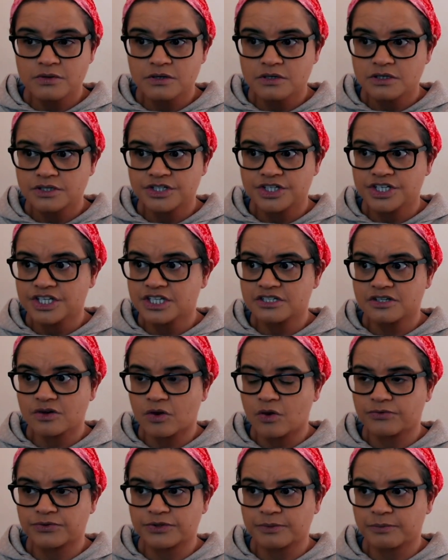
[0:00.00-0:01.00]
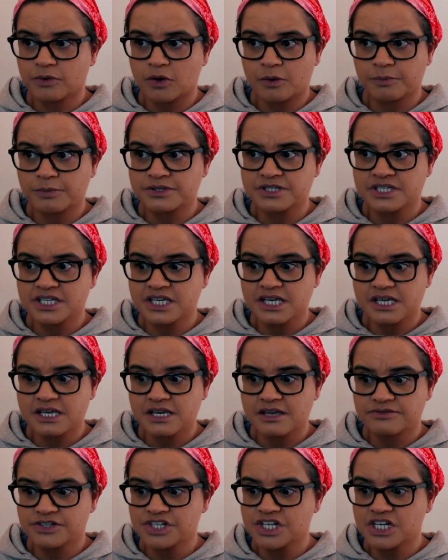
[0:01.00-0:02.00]
She's off the property.
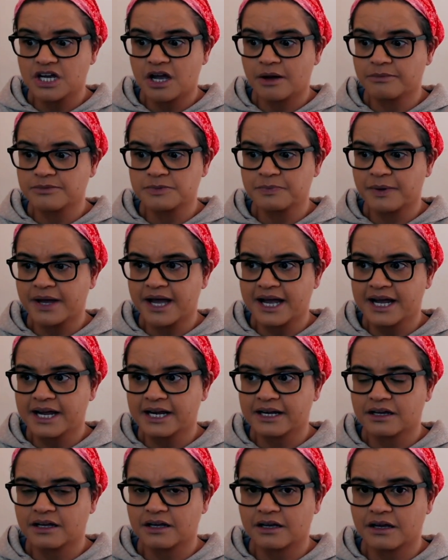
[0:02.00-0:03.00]
If she comes back